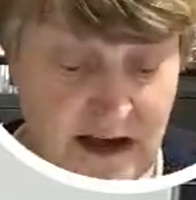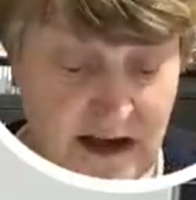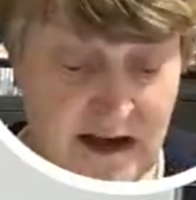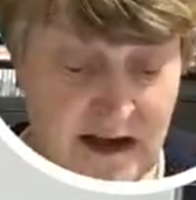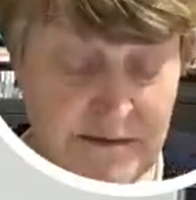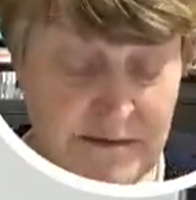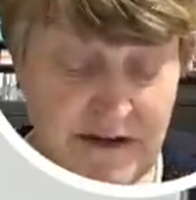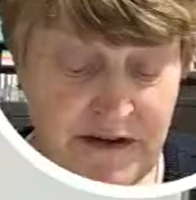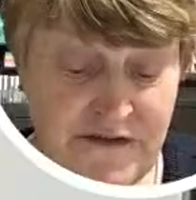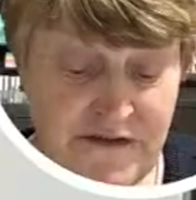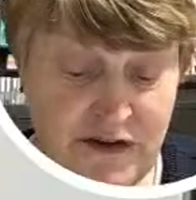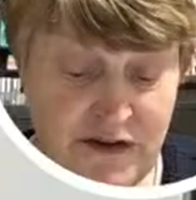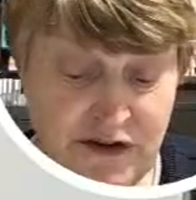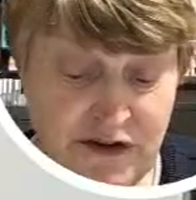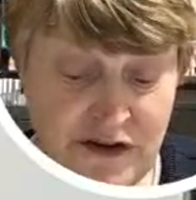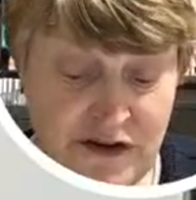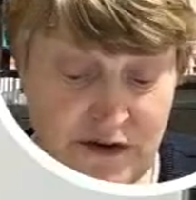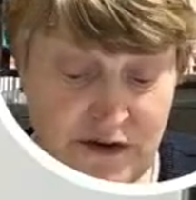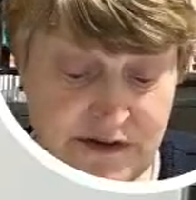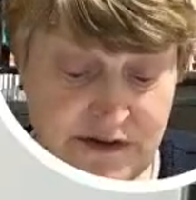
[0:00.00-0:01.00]
If you
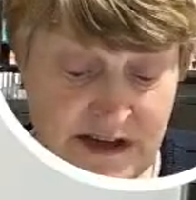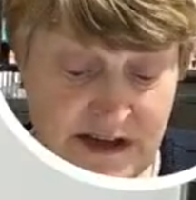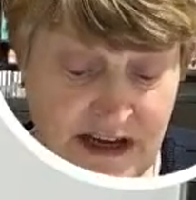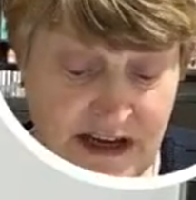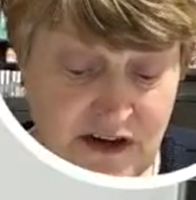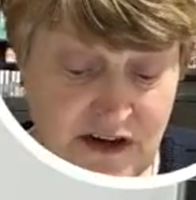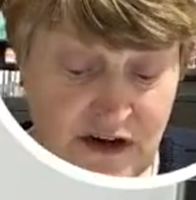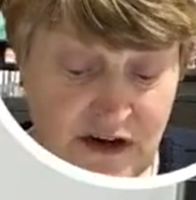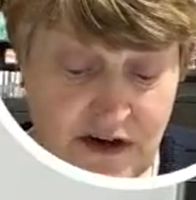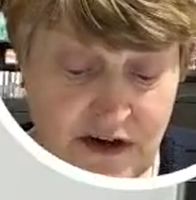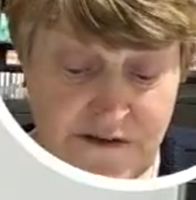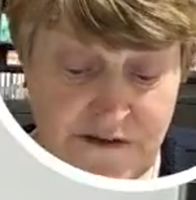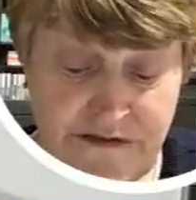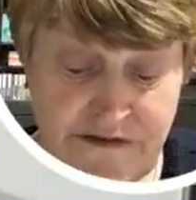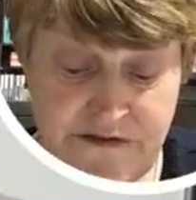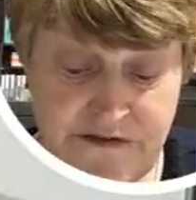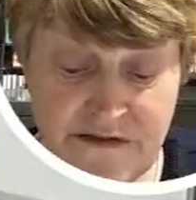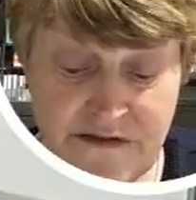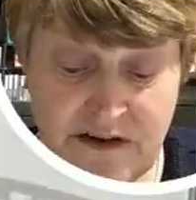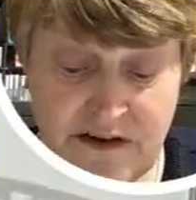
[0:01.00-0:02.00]
use a
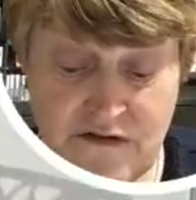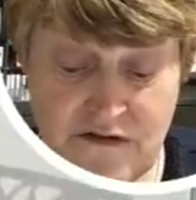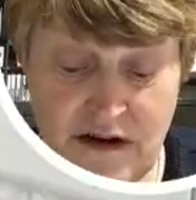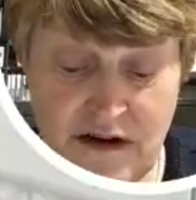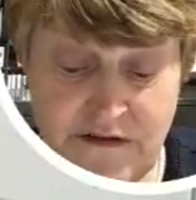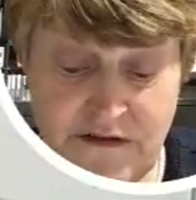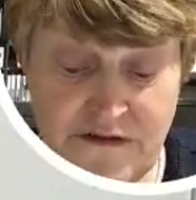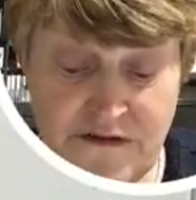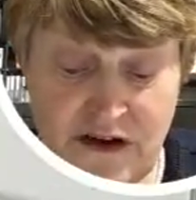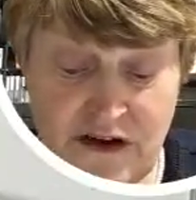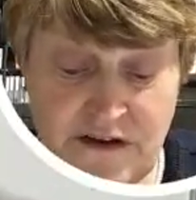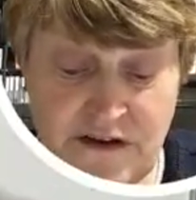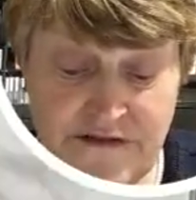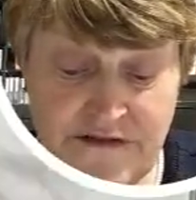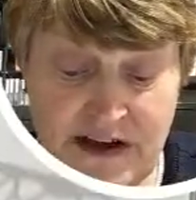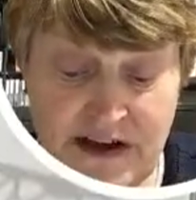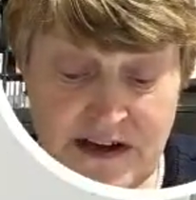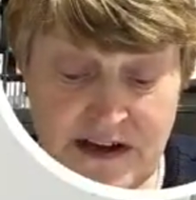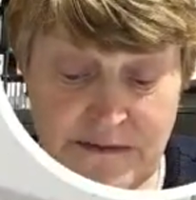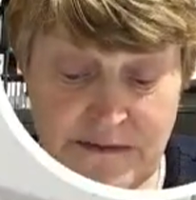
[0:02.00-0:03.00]
knife, a craft
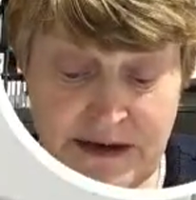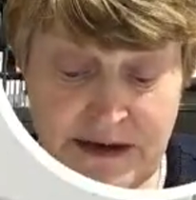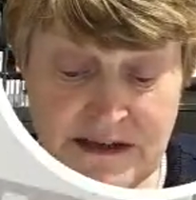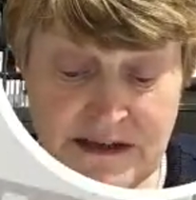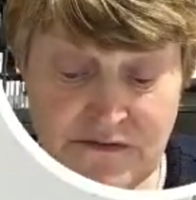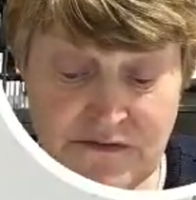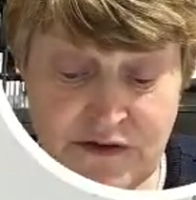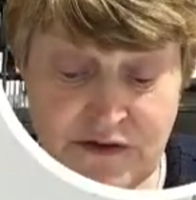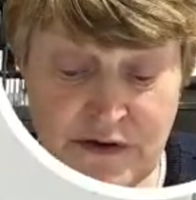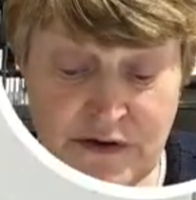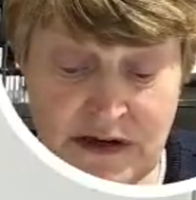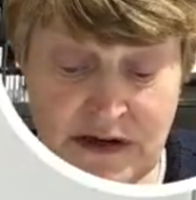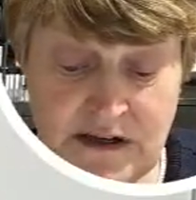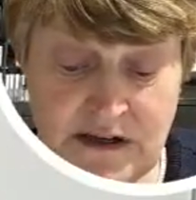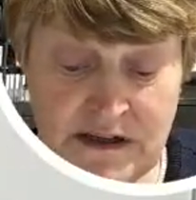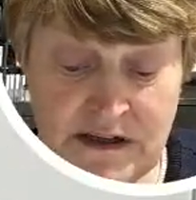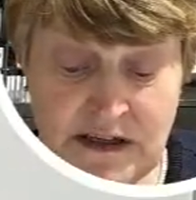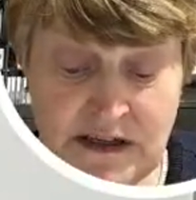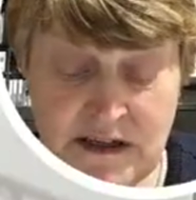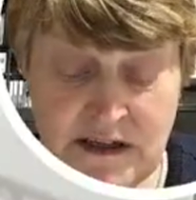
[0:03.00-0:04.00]
knife and a metal
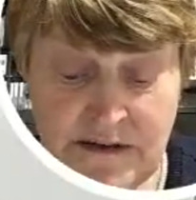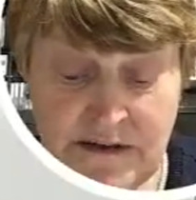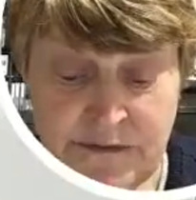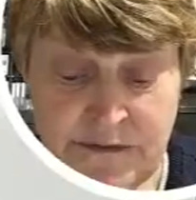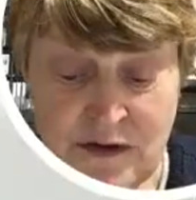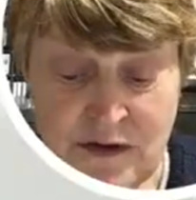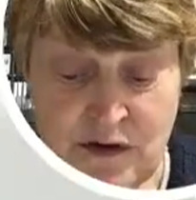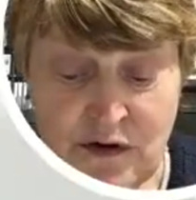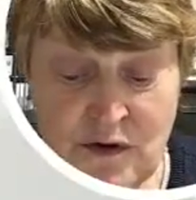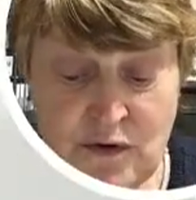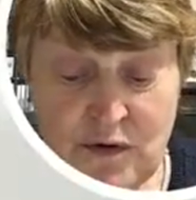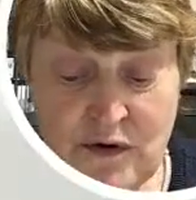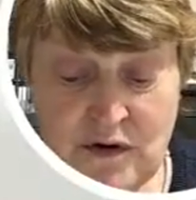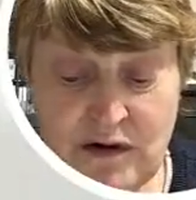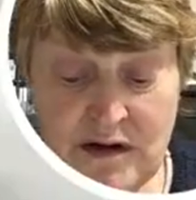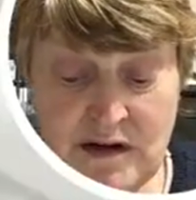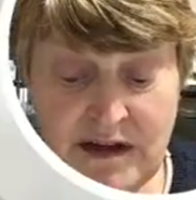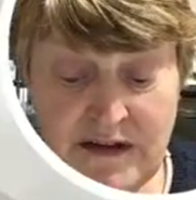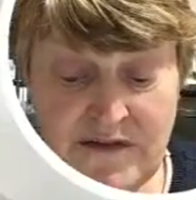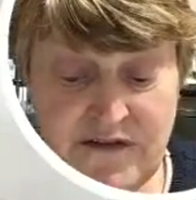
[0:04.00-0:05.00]
ruler,
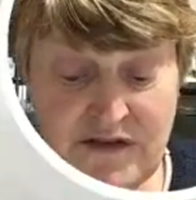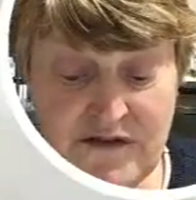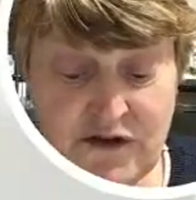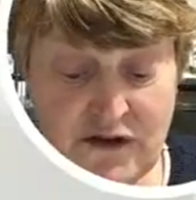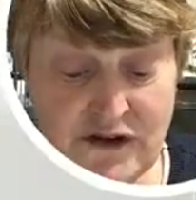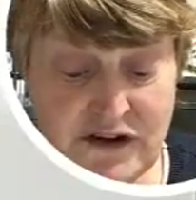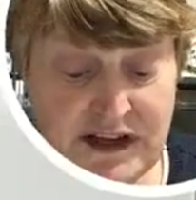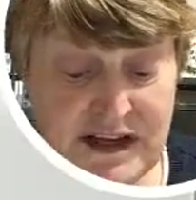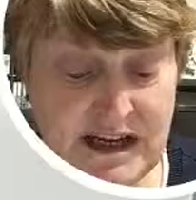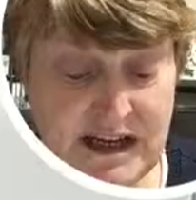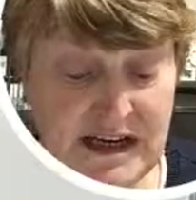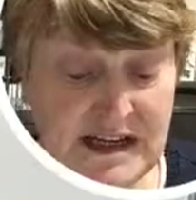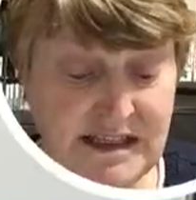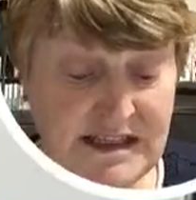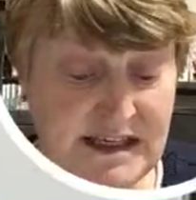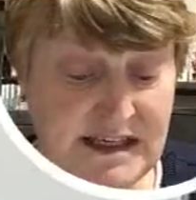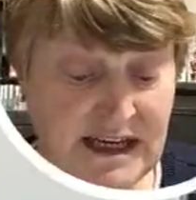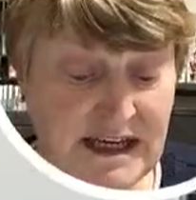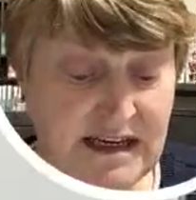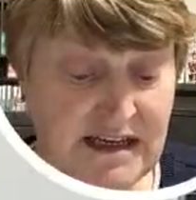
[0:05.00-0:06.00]
or if you've got a
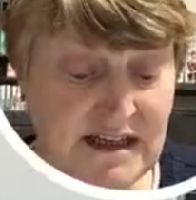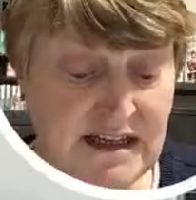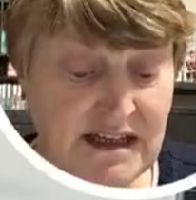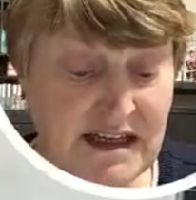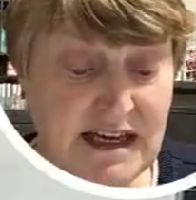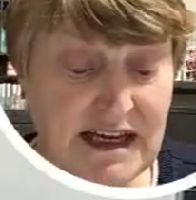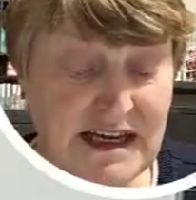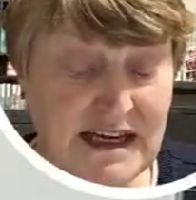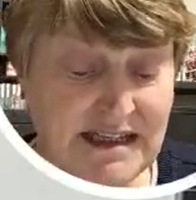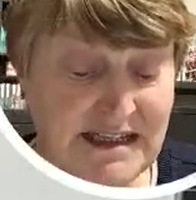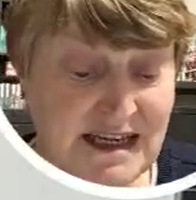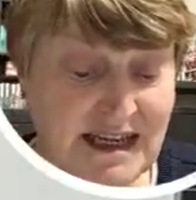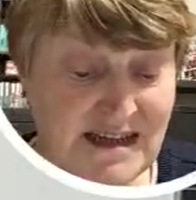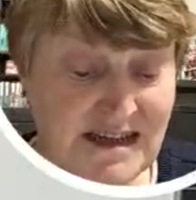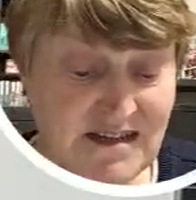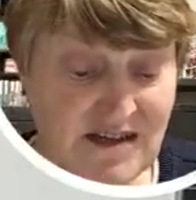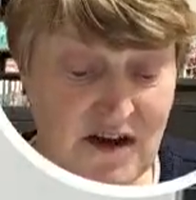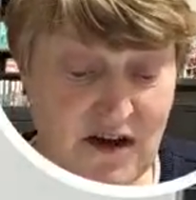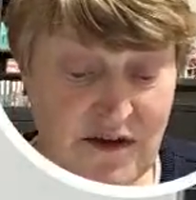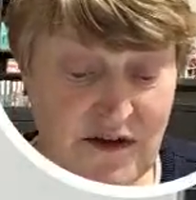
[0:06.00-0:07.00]
guillotine, the
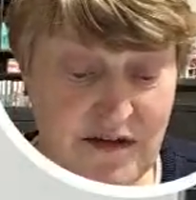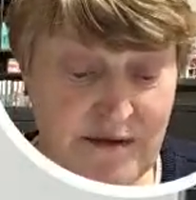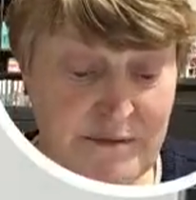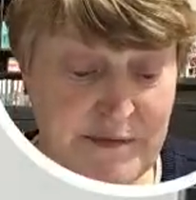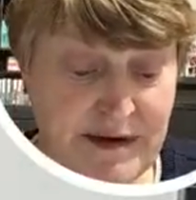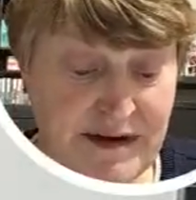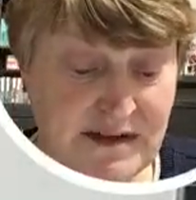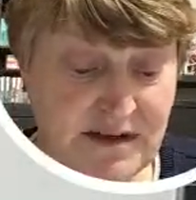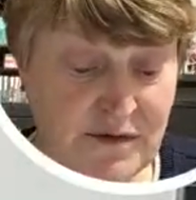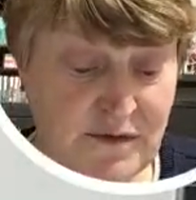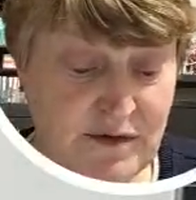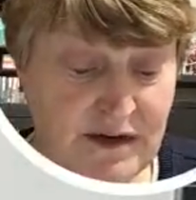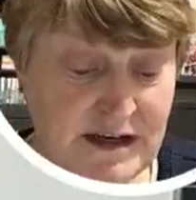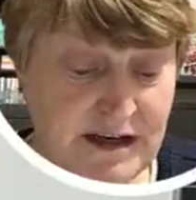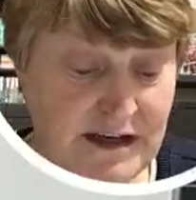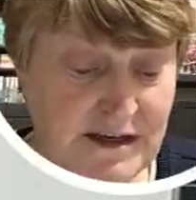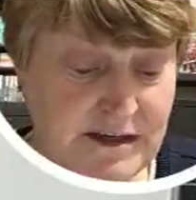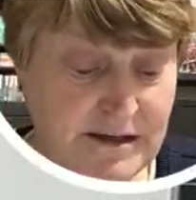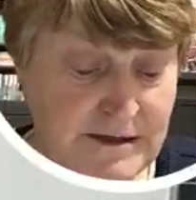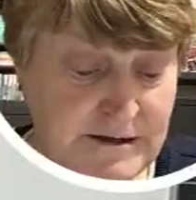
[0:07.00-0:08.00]
guillotines are the best way.